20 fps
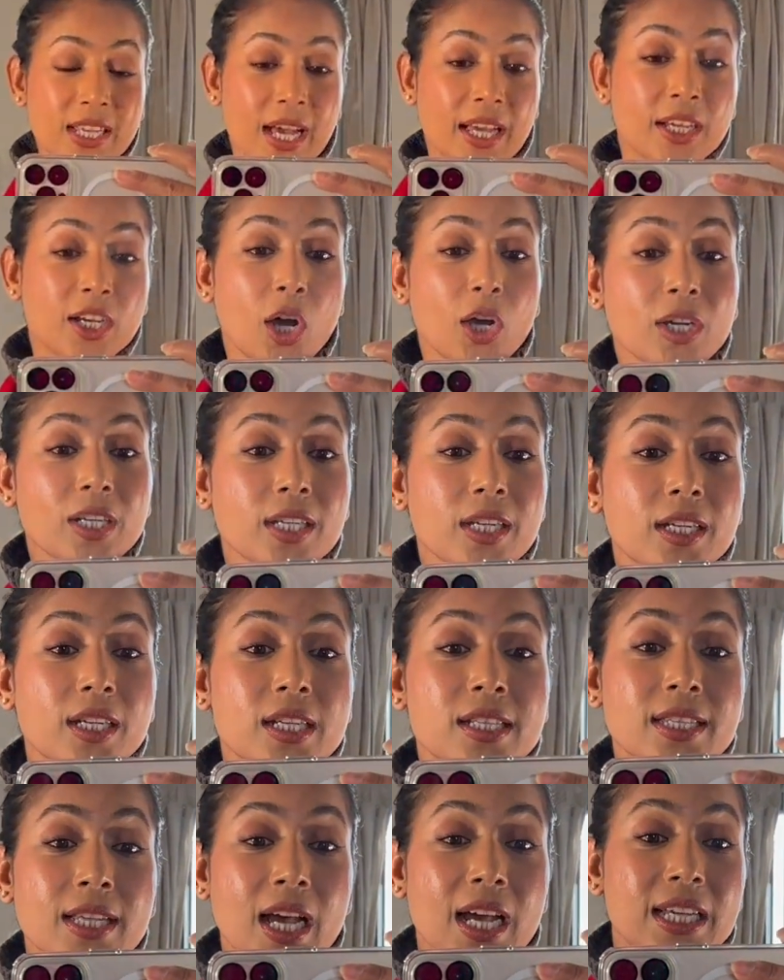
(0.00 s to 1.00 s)
I got it in a
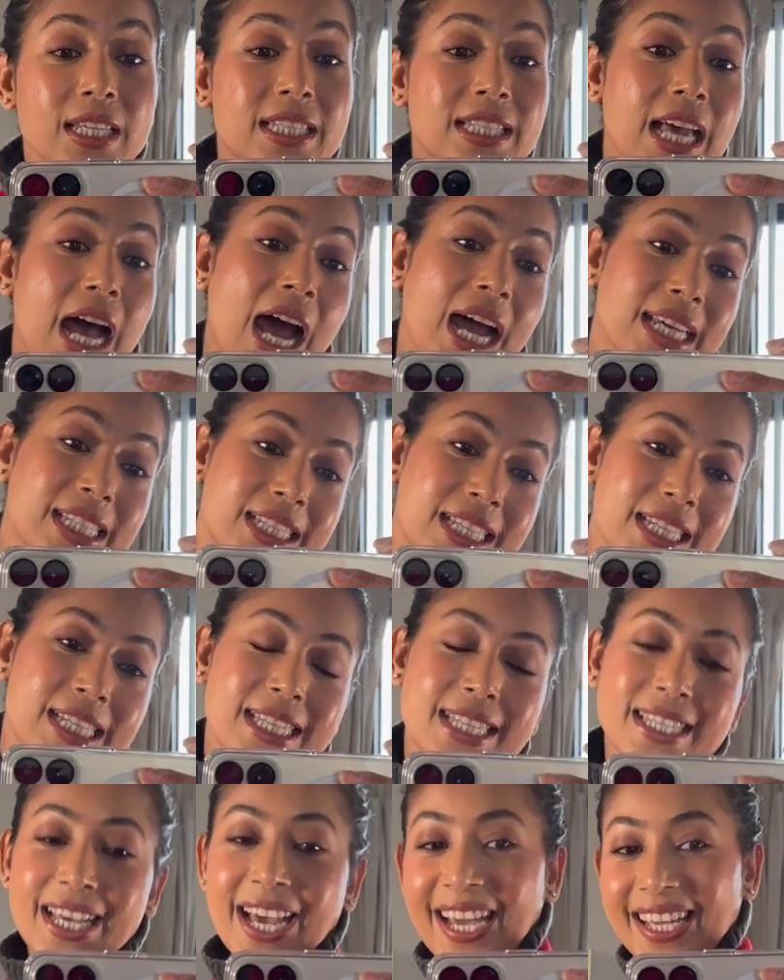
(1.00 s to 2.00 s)
size IT
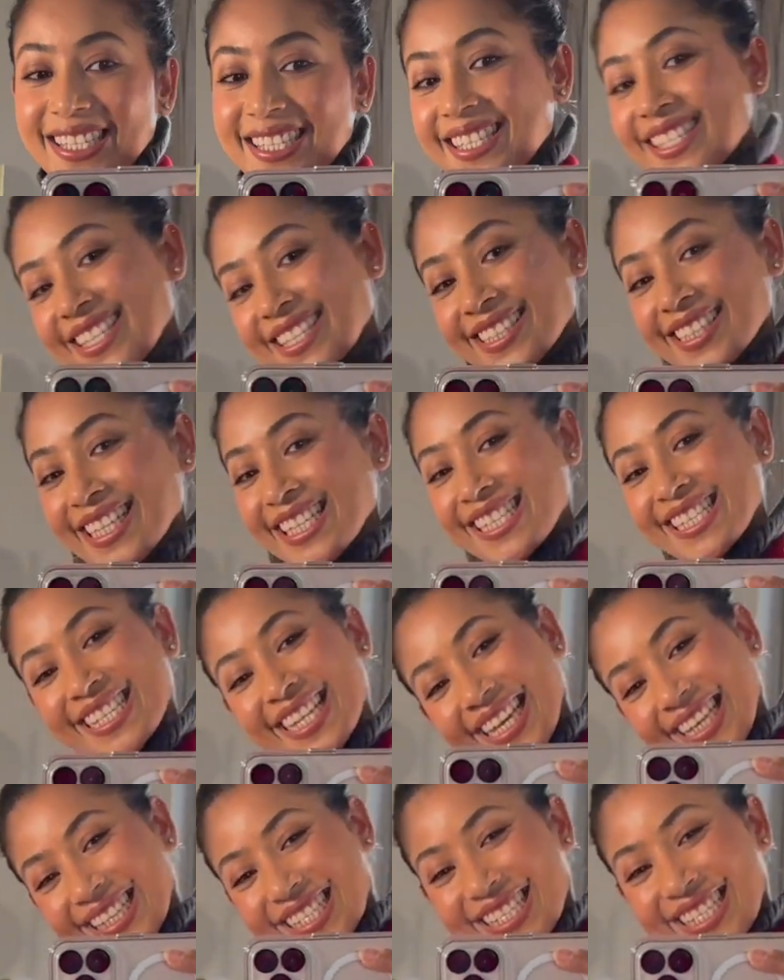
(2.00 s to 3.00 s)
size
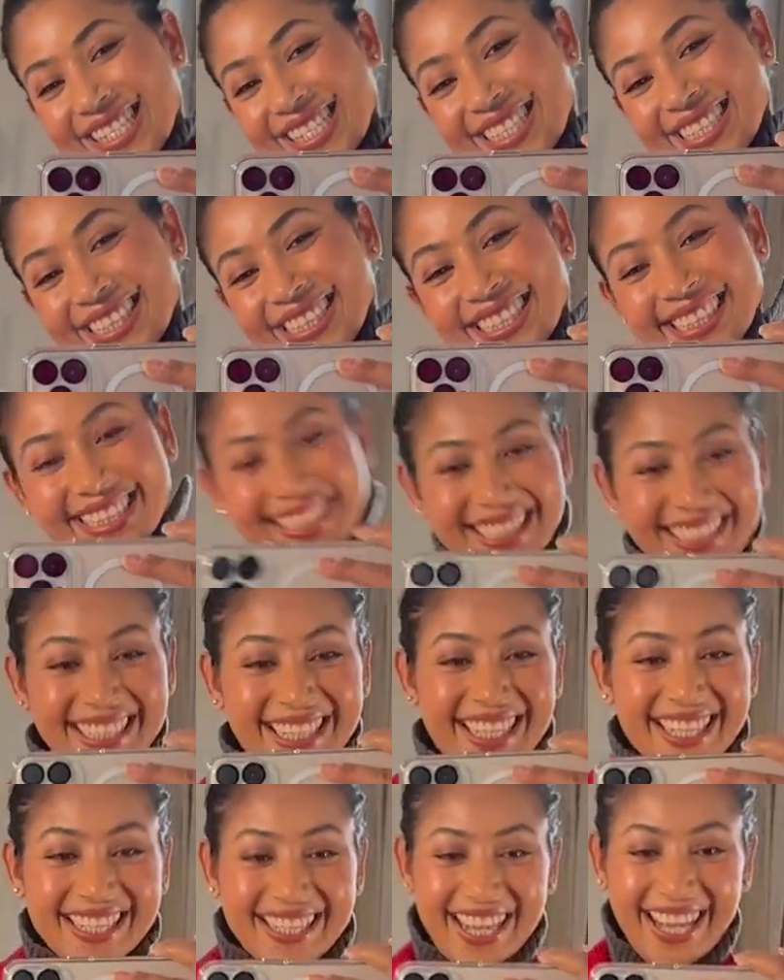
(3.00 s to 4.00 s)
36.
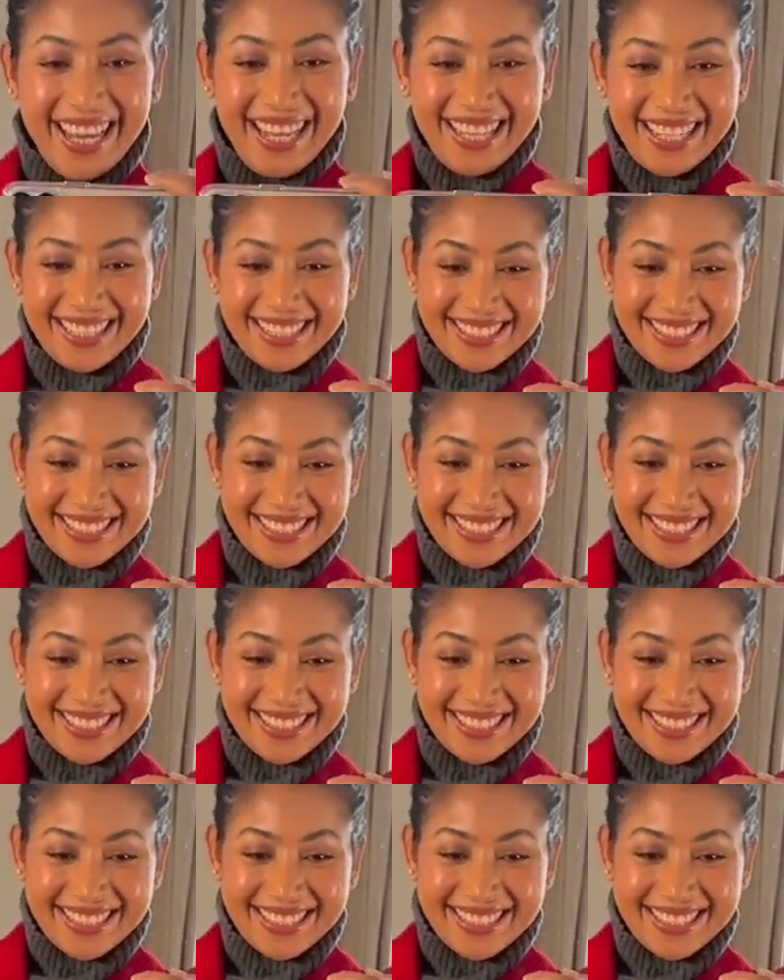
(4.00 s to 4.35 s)
Okay.